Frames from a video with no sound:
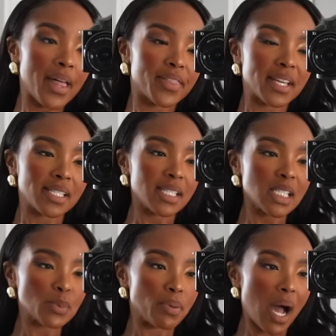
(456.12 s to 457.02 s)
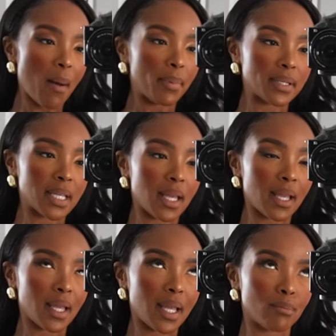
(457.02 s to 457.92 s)
This is
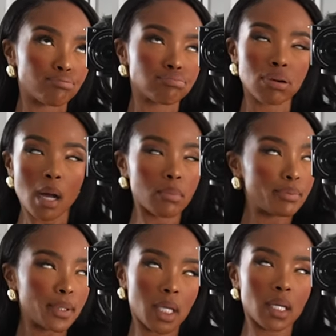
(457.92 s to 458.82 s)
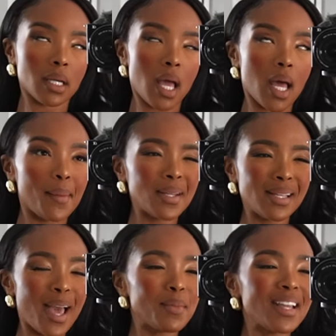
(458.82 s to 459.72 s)
probably, probably, how many,
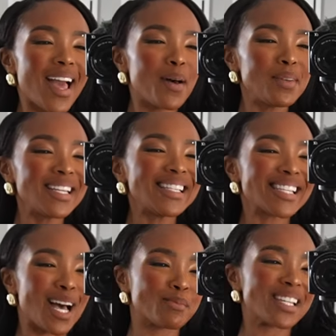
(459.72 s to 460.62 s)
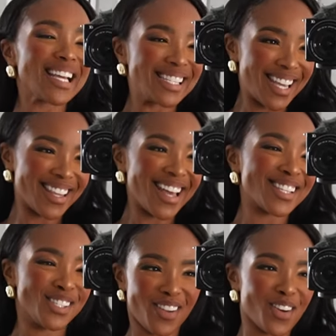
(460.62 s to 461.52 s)
how many, how many times did I say that
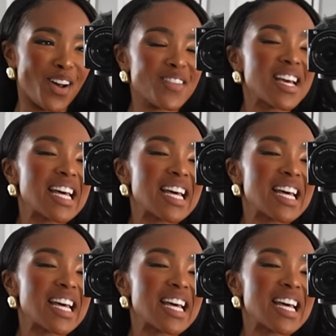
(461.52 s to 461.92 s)
and start off?